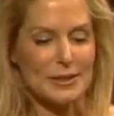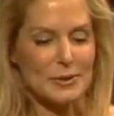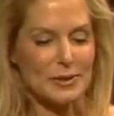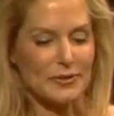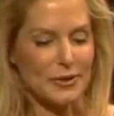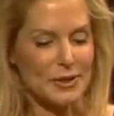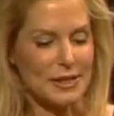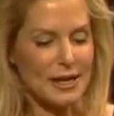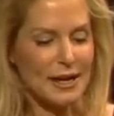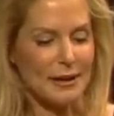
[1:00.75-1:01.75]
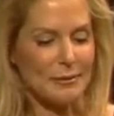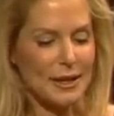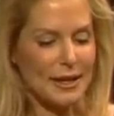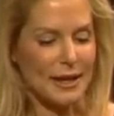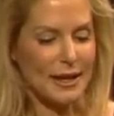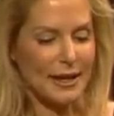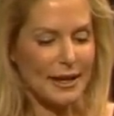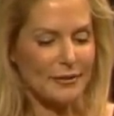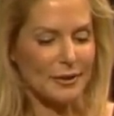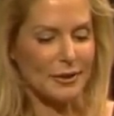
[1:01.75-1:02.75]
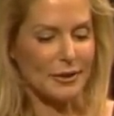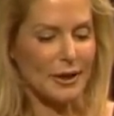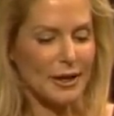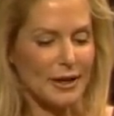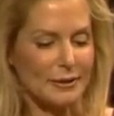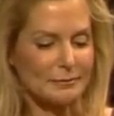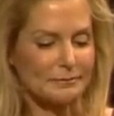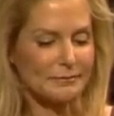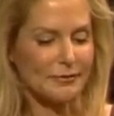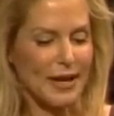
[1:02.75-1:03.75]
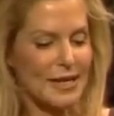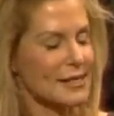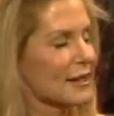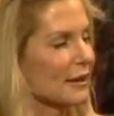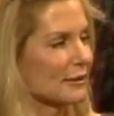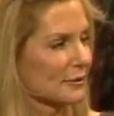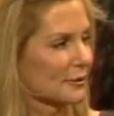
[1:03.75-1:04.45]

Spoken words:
It was the first time that I ever fasted,